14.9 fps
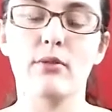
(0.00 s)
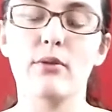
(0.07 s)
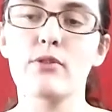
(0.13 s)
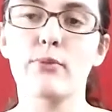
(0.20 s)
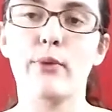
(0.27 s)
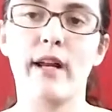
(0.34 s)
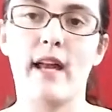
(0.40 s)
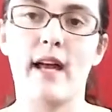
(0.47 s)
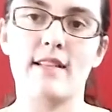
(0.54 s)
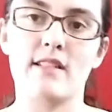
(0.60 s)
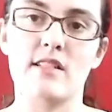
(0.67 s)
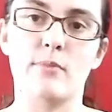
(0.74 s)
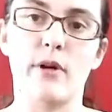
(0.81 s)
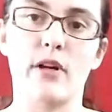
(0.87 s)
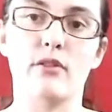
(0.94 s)
The reason why it has
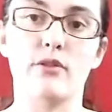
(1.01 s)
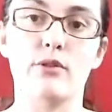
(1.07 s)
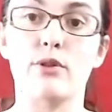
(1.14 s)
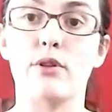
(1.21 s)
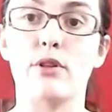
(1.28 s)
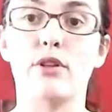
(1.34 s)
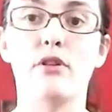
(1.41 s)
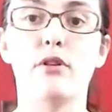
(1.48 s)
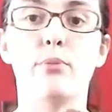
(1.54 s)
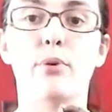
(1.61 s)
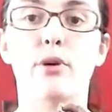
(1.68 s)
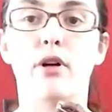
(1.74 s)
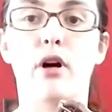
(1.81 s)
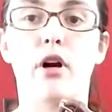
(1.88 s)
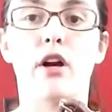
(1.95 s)
this buckle is so that you can
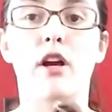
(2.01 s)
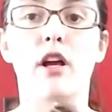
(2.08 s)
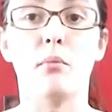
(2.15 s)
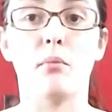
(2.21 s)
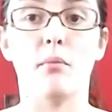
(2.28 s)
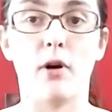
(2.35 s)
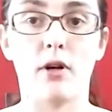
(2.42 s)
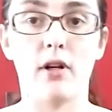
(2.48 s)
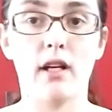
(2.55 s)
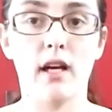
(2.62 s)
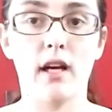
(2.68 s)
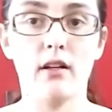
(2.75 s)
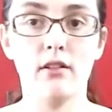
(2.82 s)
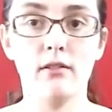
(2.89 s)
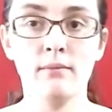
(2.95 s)
put on a
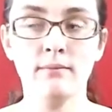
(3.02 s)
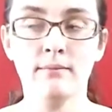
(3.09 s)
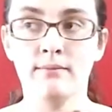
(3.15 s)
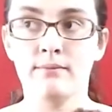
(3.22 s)
martingale,